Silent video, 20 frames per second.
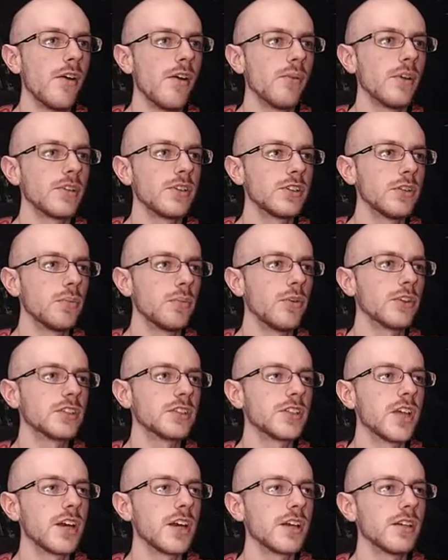We had two
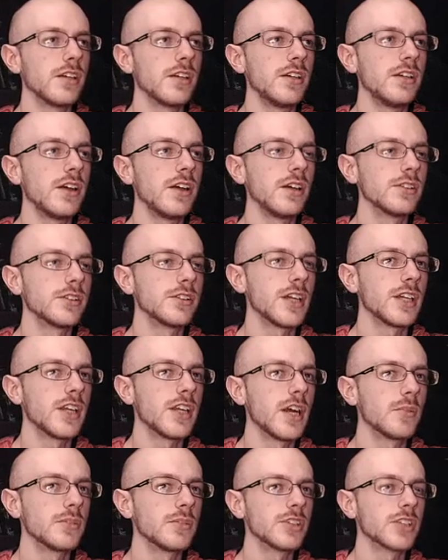points taken. He does take
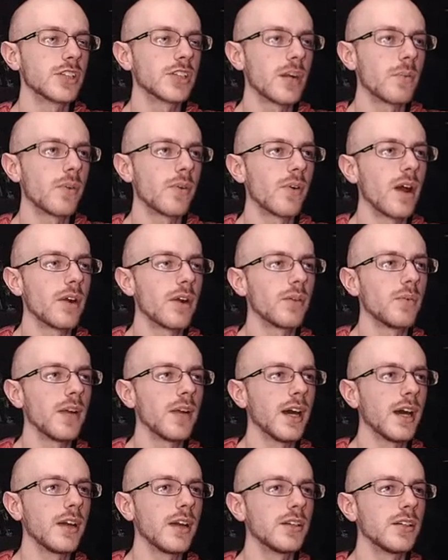damage this time around, and we
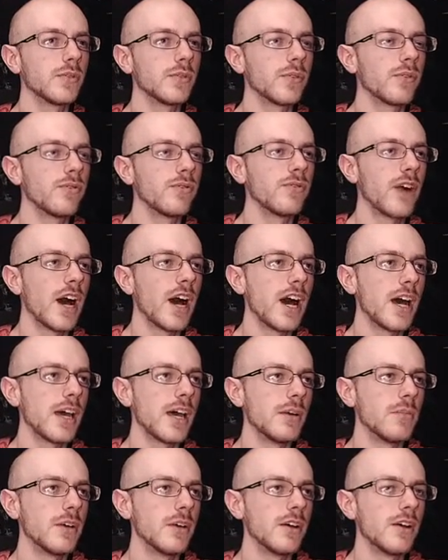got a different
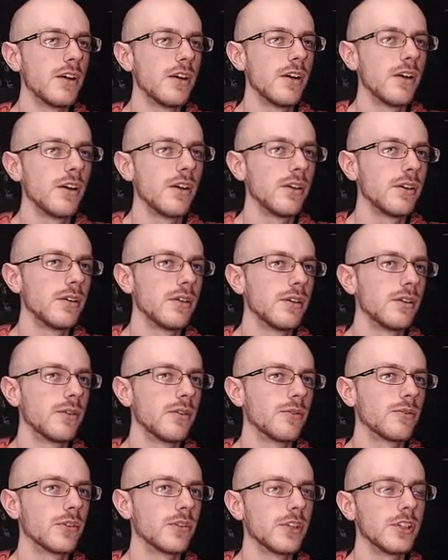vibe
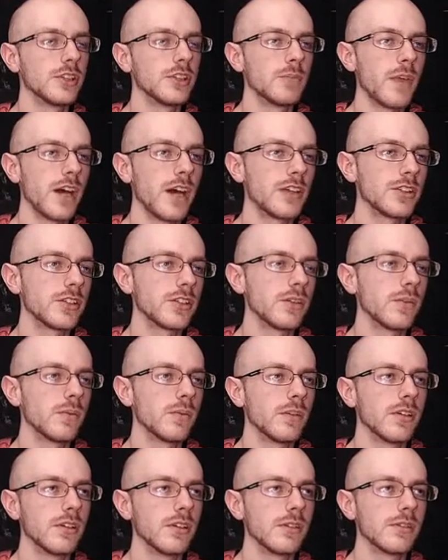for this match, don't
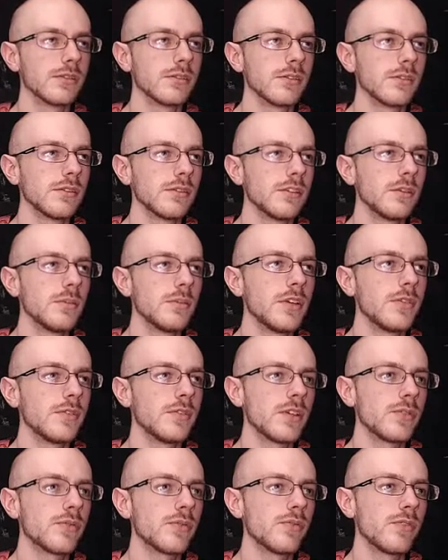we? A little bit of a
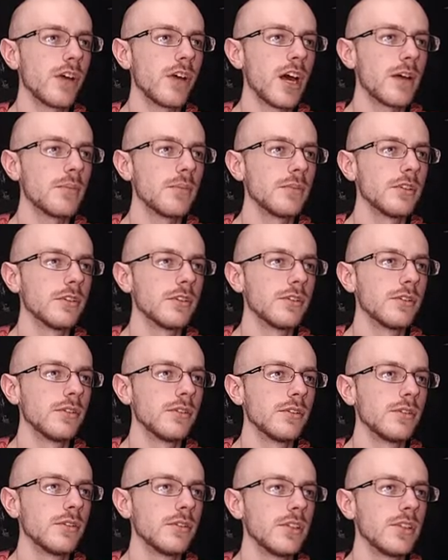different vibe.
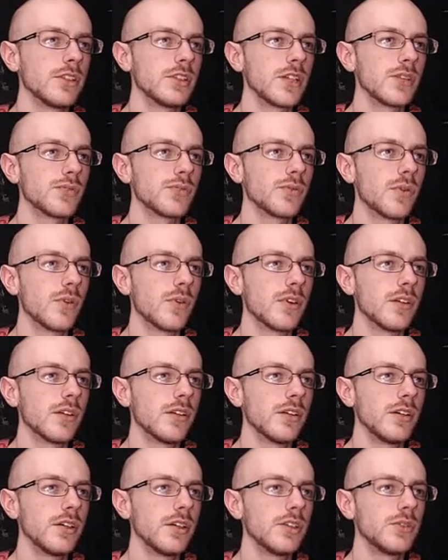He steps forward.
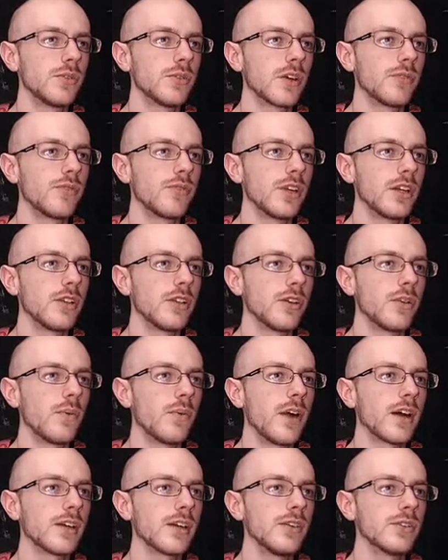He's doing a funny little
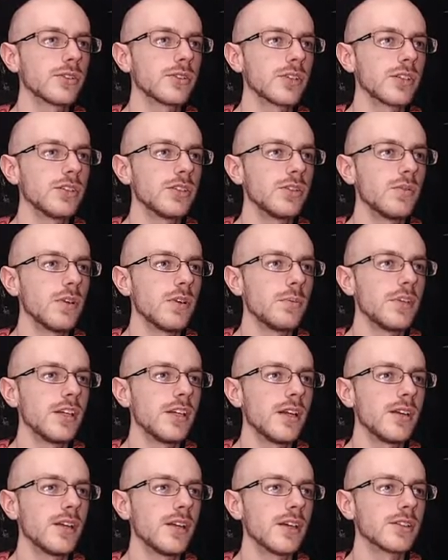walk. He looks like he's doing a
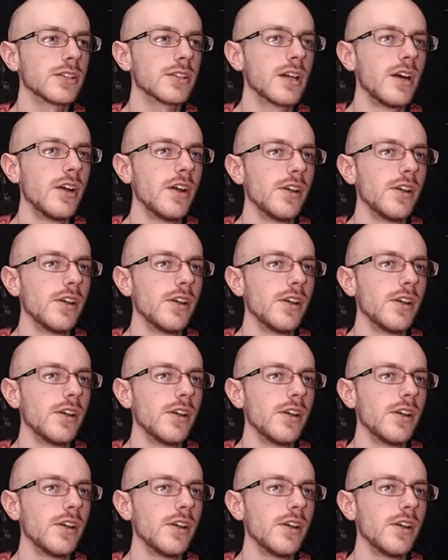peanut dance.